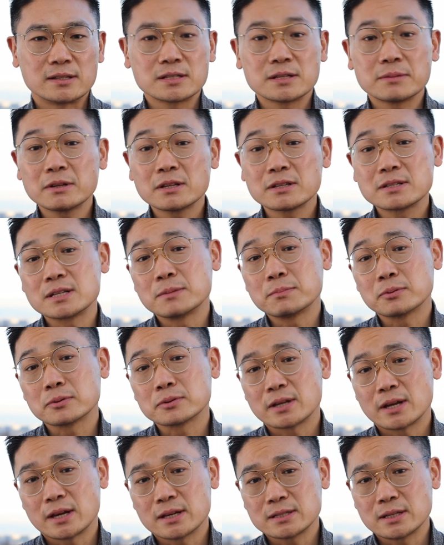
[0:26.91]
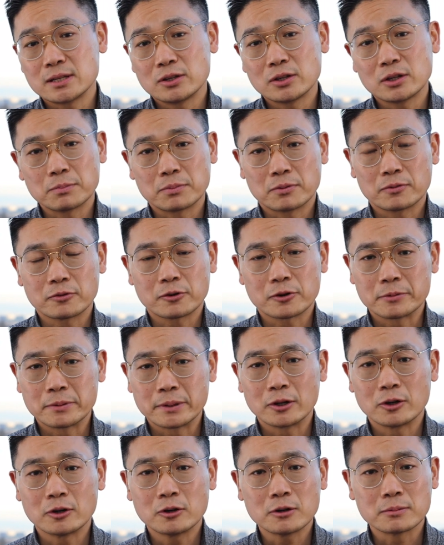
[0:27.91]
some of the simple tests that you can perform
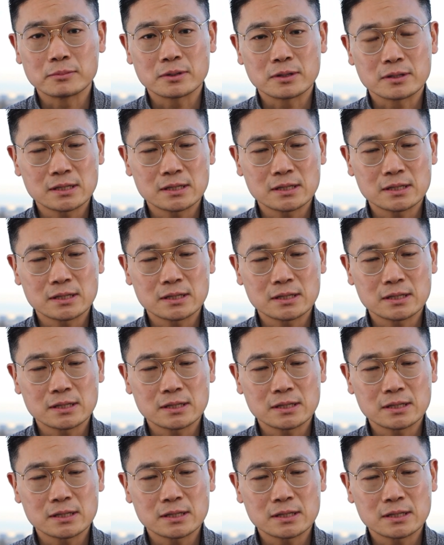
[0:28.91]
at home to